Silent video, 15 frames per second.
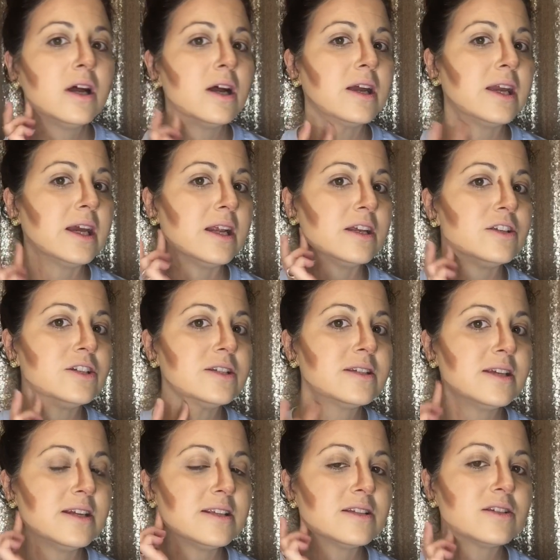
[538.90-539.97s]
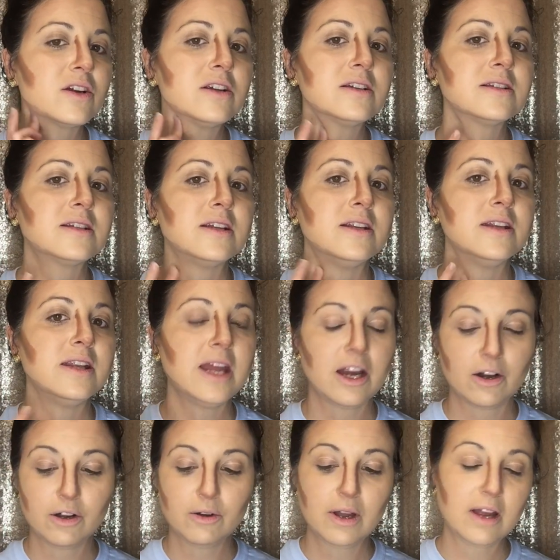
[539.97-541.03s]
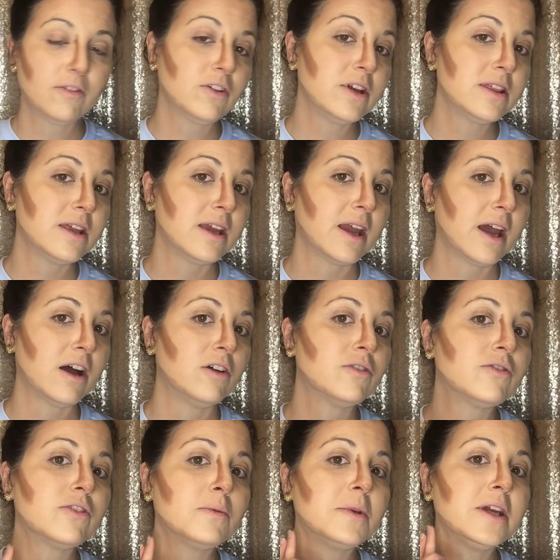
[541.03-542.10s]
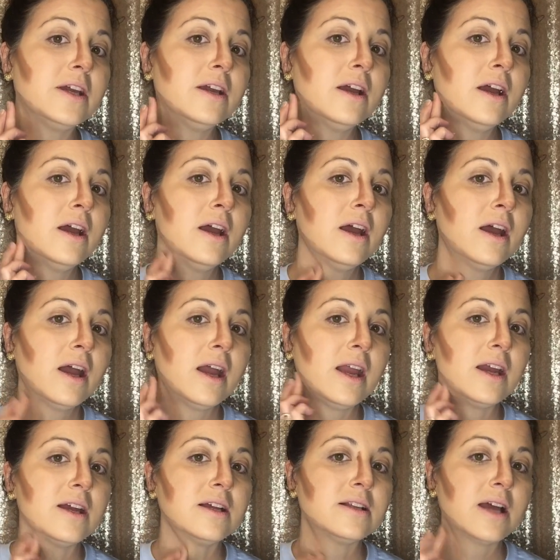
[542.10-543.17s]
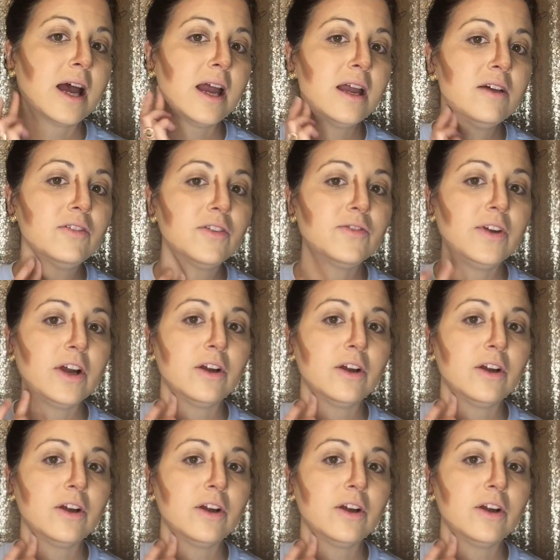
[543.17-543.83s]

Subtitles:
Again, it starts to narrow everything out for me, and I have a